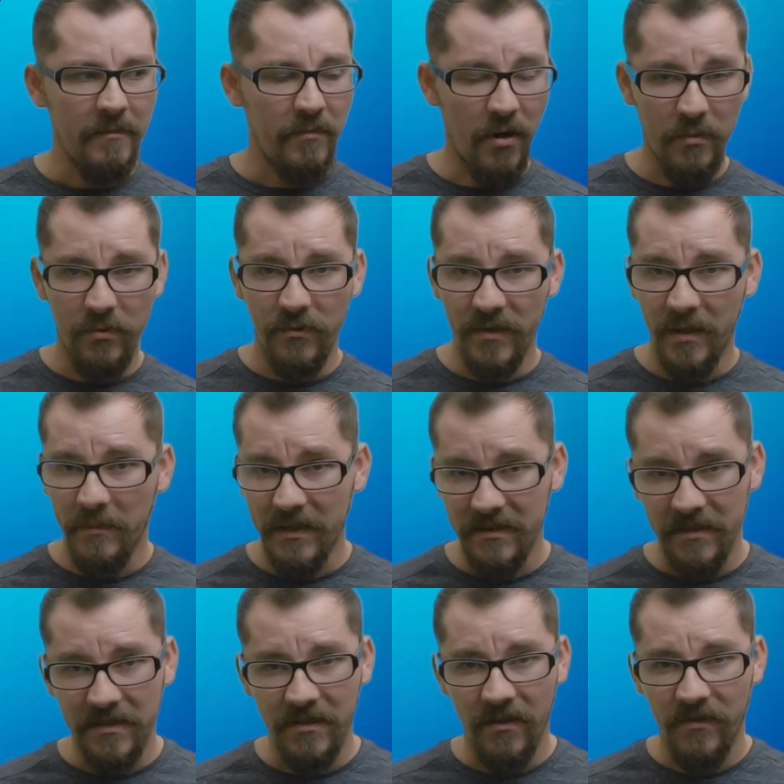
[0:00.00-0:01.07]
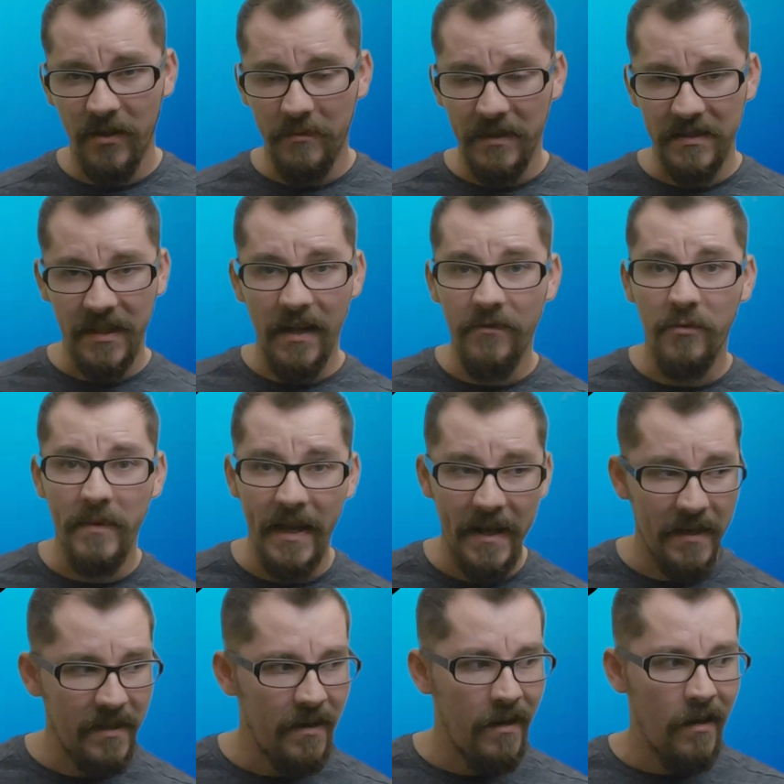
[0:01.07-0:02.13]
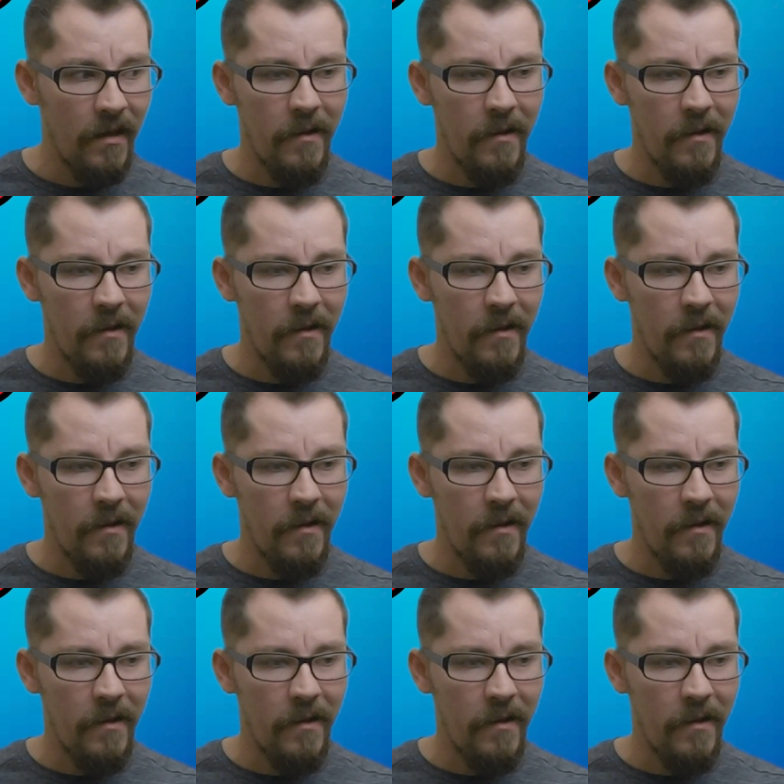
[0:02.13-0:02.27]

probably one of the best disc golf companies ever made.